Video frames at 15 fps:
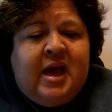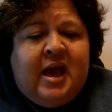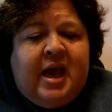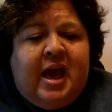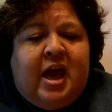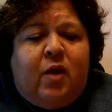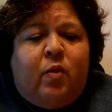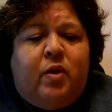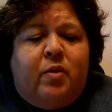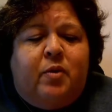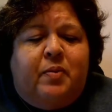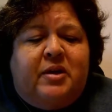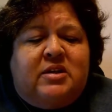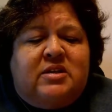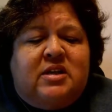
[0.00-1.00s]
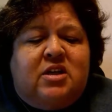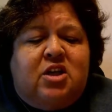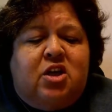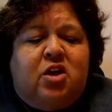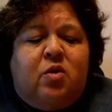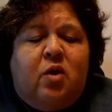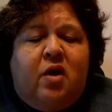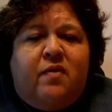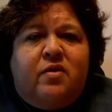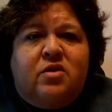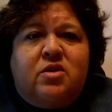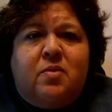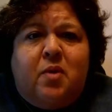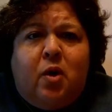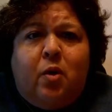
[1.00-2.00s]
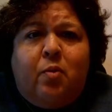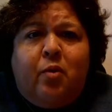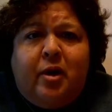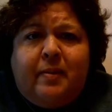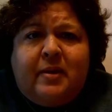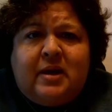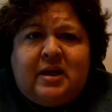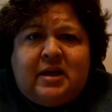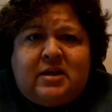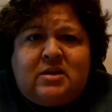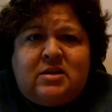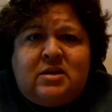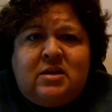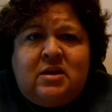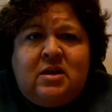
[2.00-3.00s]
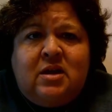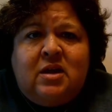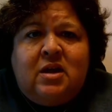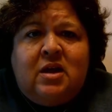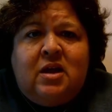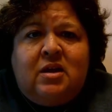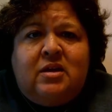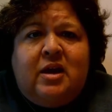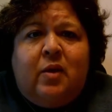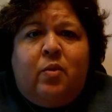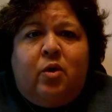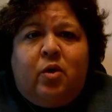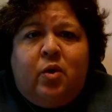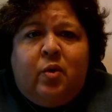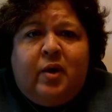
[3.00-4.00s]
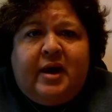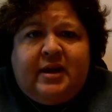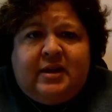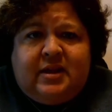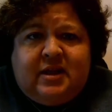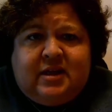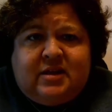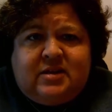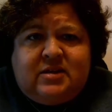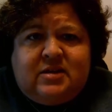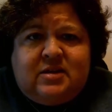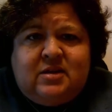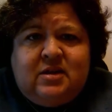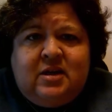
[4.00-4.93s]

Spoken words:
And we will be sending you over some home remedies that will correct this.